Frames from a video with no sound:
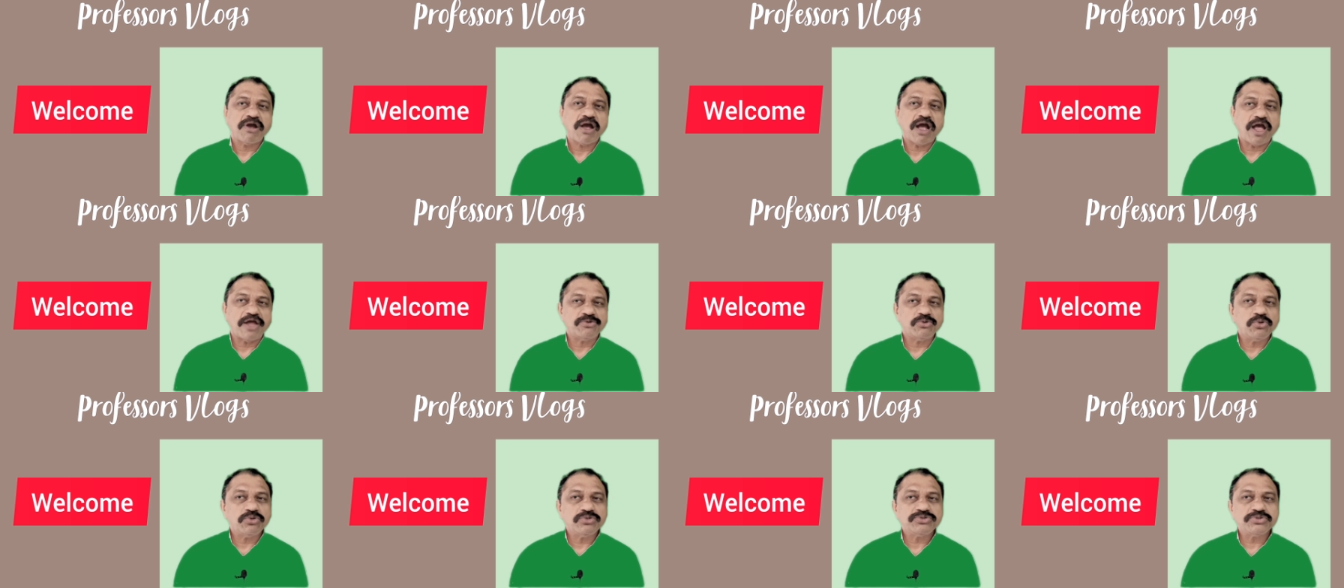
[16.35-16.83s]

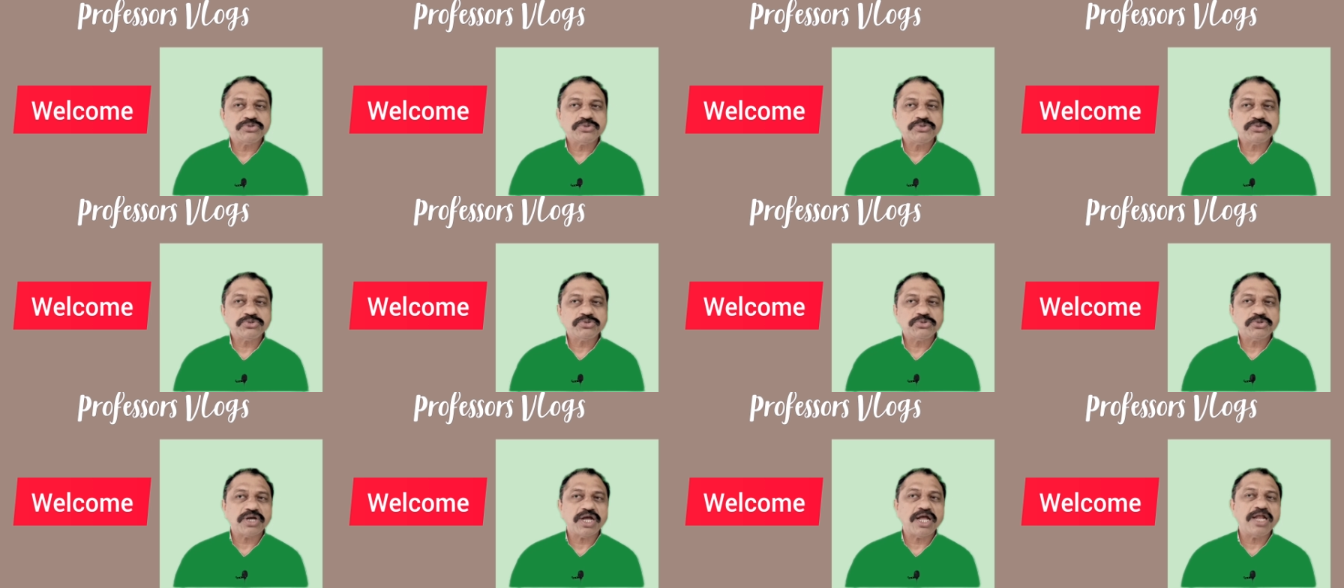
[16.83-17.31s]
and also
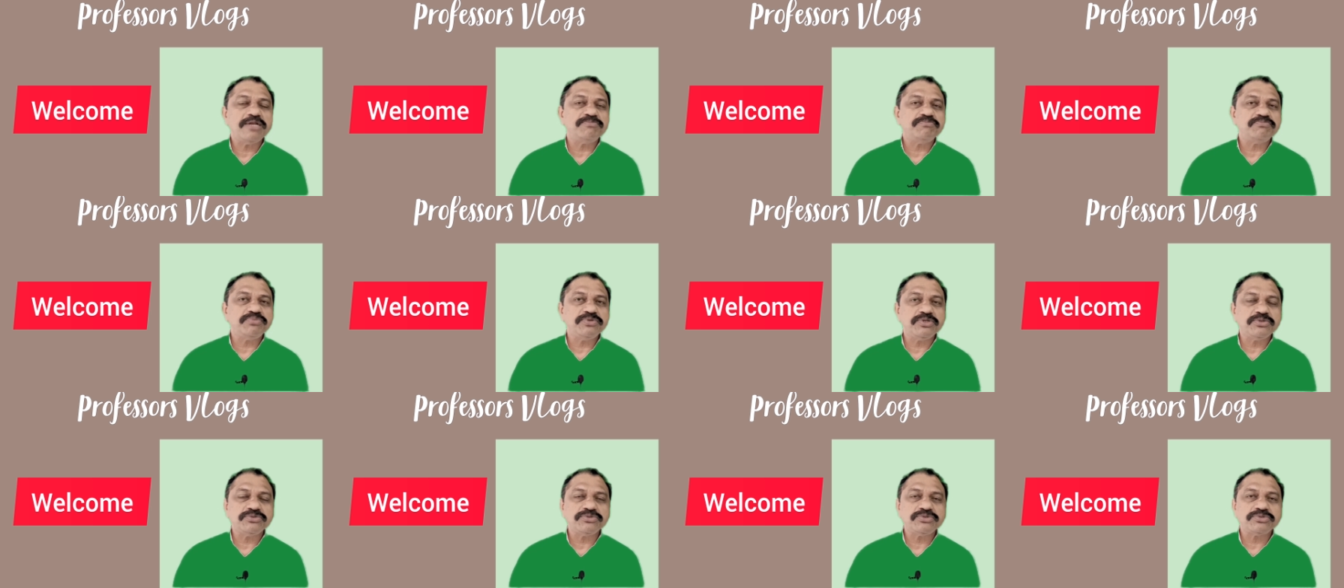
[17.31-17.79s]
to
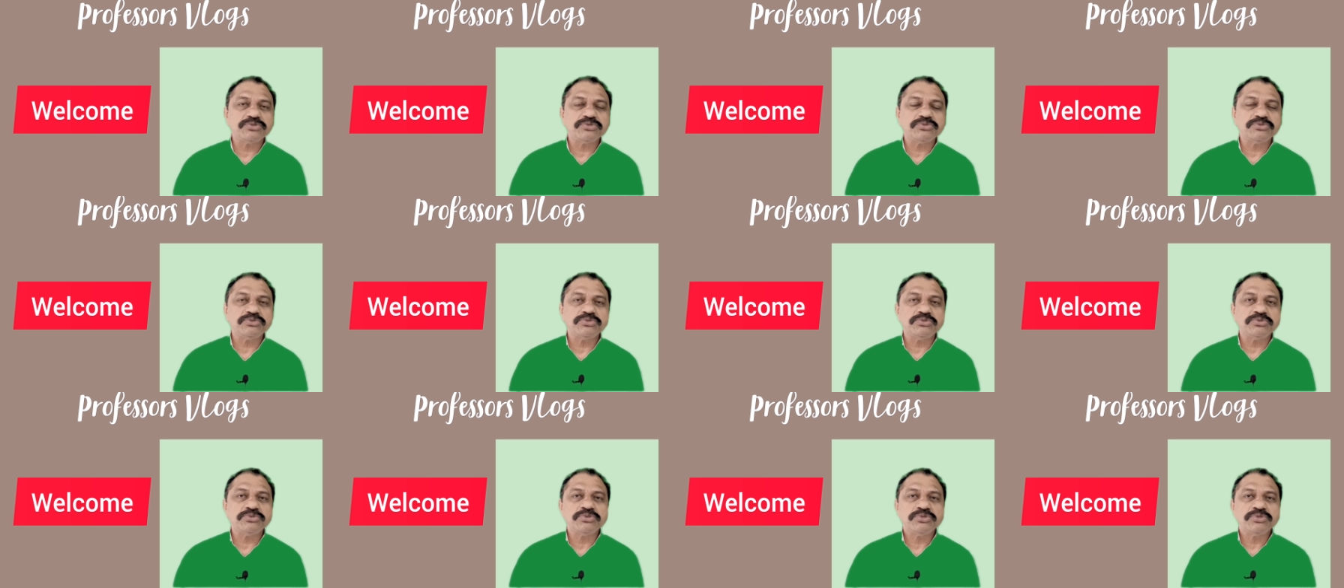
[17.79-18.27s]
help you
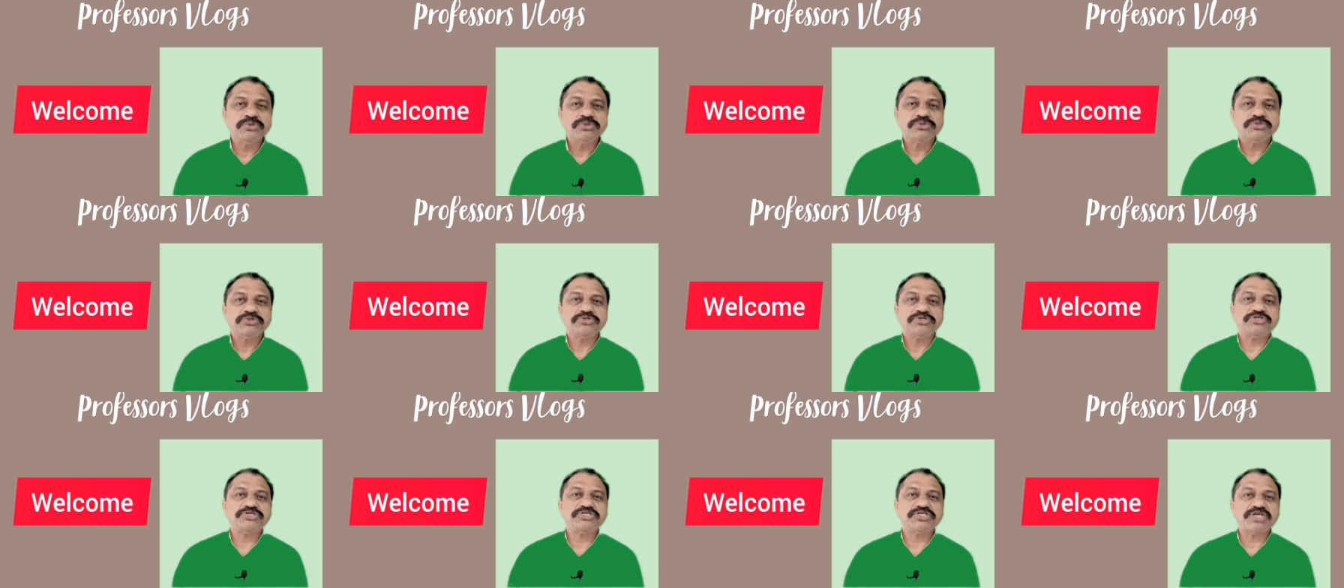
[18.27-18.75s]
to
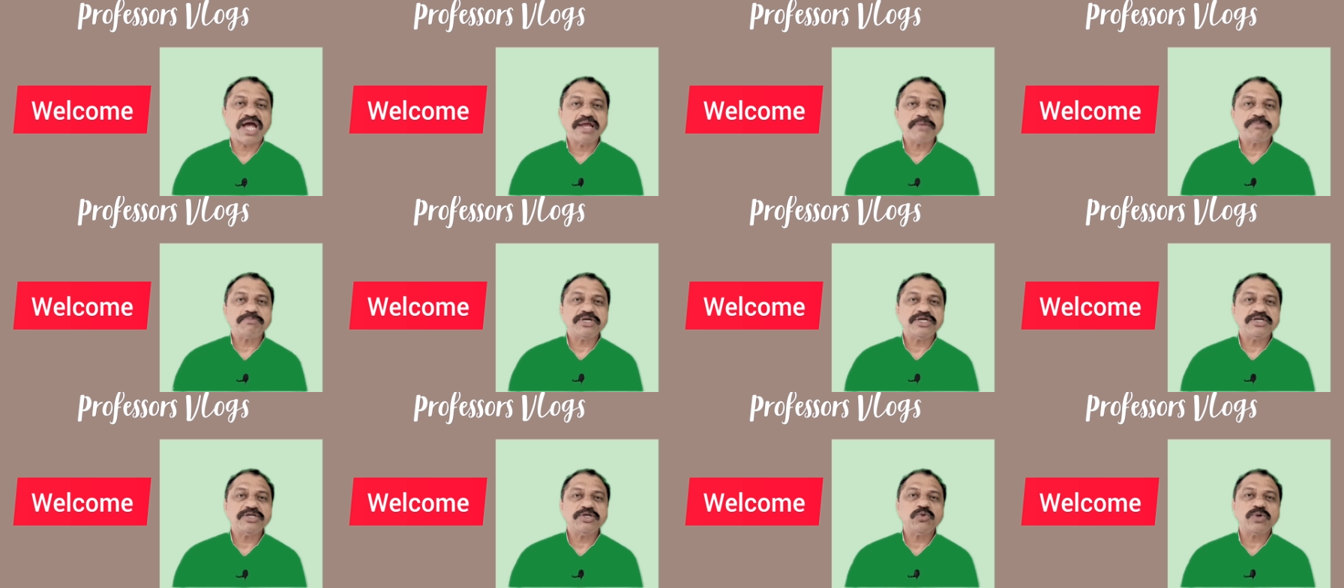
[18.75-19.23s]

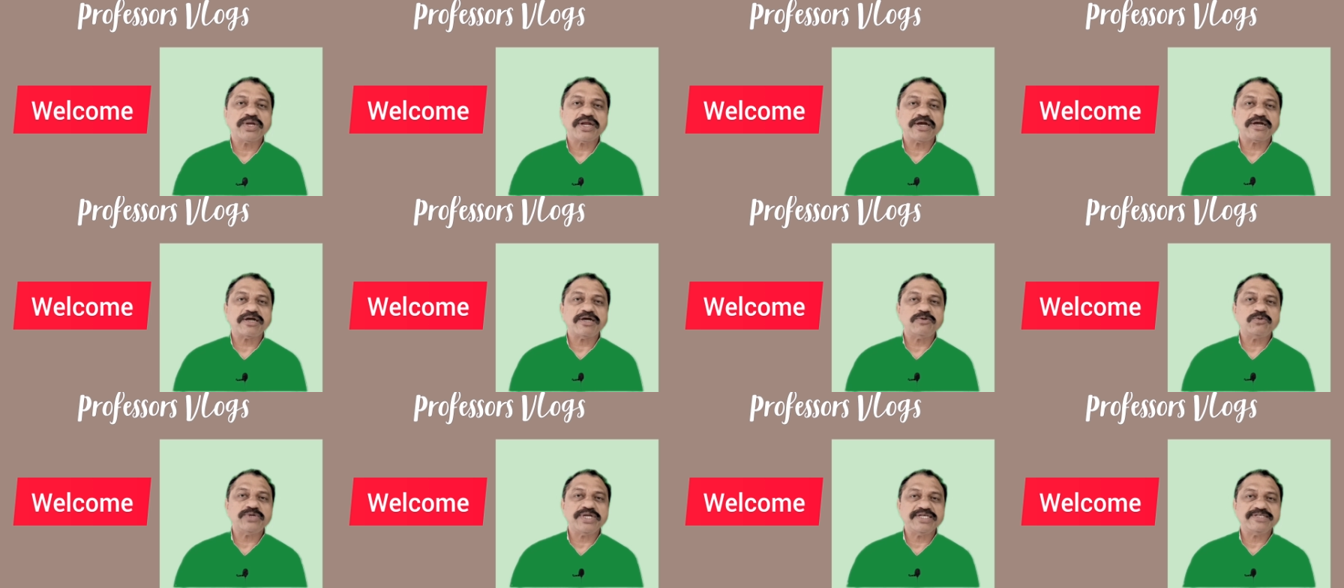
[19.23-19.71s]
sharpen your
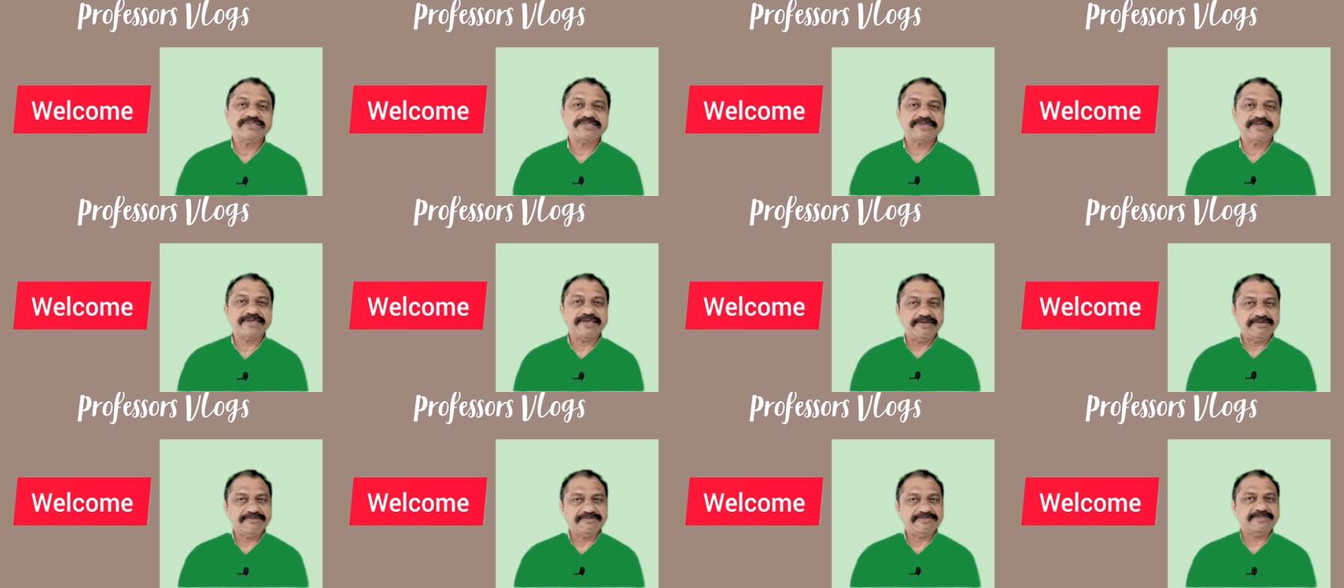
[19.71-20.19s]
accounting
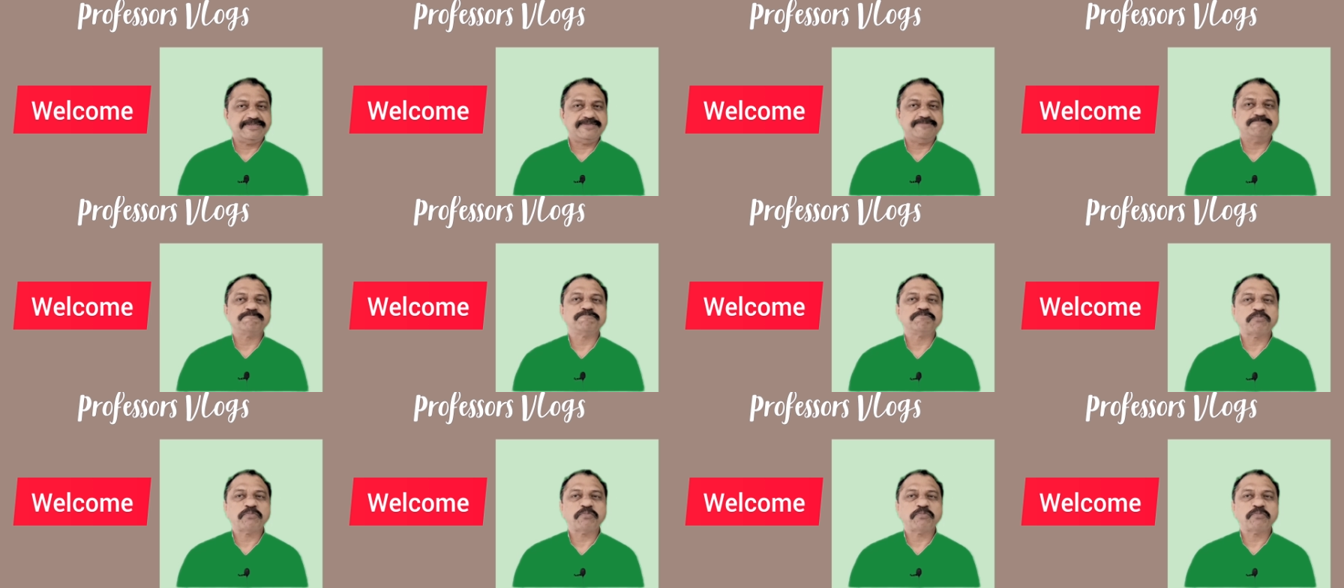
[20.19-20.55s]
skills.